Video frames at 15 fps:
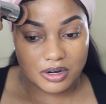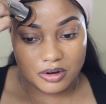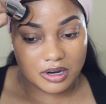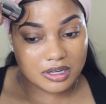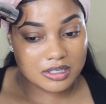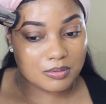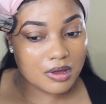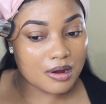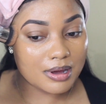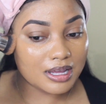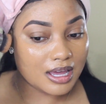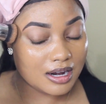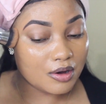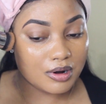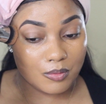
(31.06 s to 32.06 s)
as my
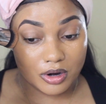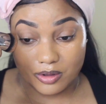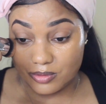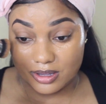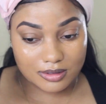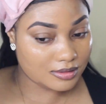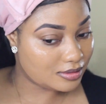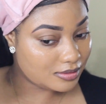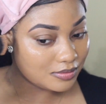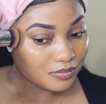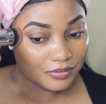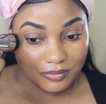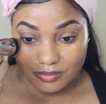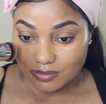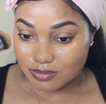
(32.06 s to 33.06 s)
foundation base
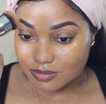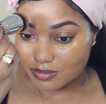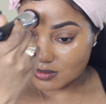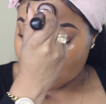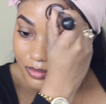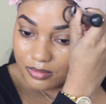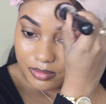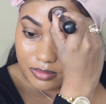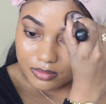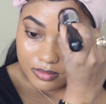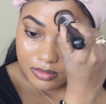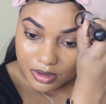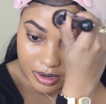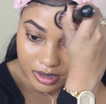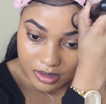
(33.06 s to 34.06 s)
for my
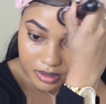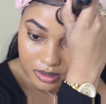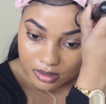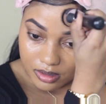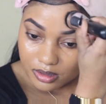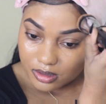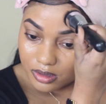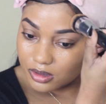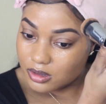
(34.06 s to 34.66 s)
entire face.